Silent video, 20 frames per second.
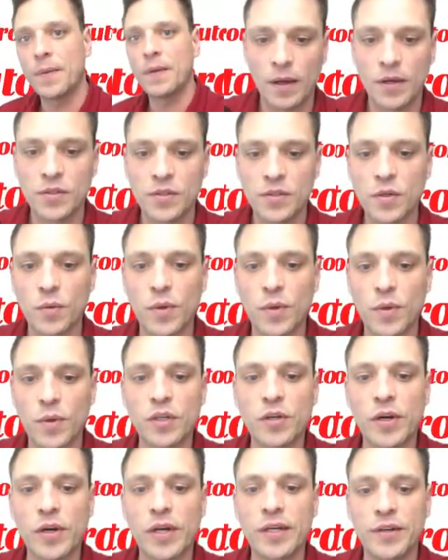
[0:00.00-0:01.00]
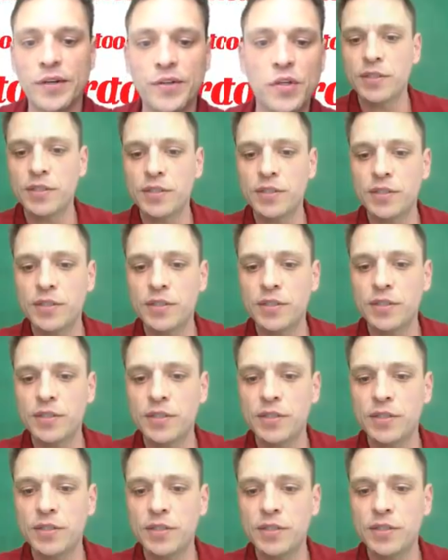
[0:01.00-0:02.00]
So once you created a new
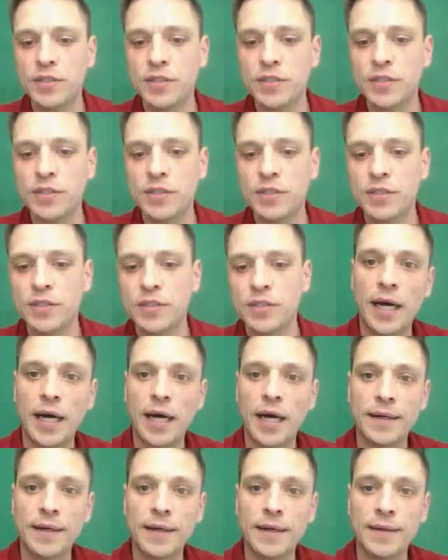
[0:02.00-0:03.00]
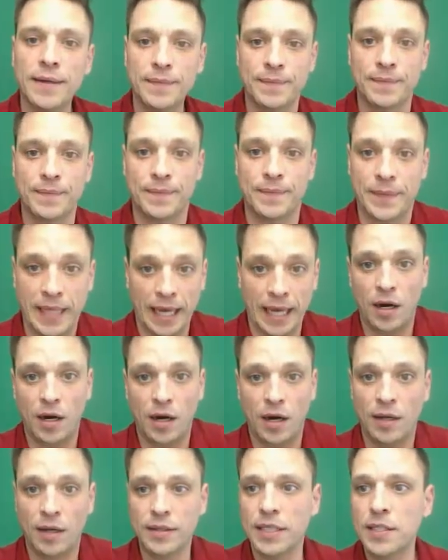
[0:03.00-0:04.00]
playlist, you get
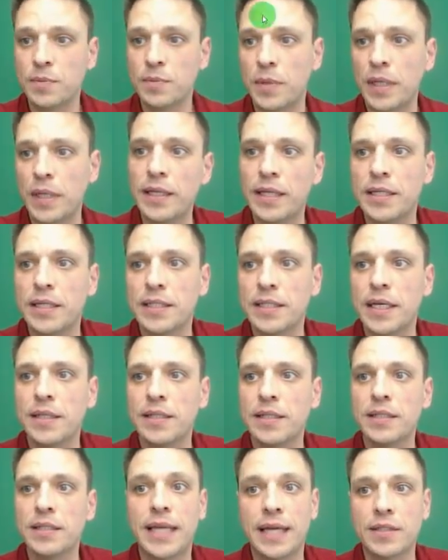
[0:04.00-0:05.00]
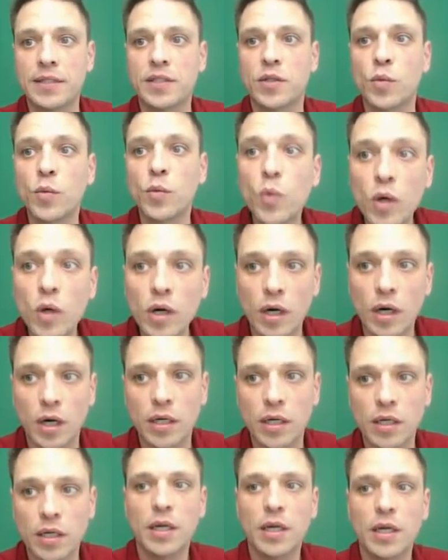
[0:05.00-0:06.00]
on this playlist and get to
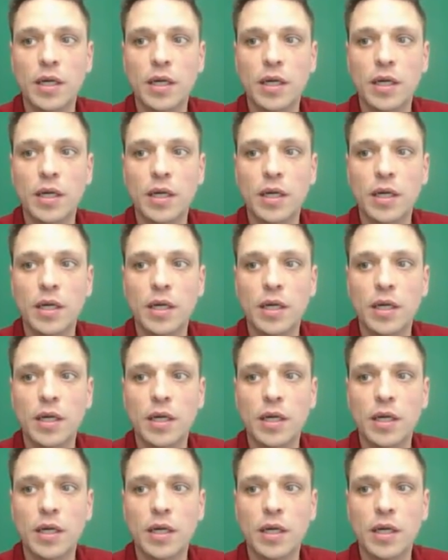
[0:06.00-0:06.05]
work.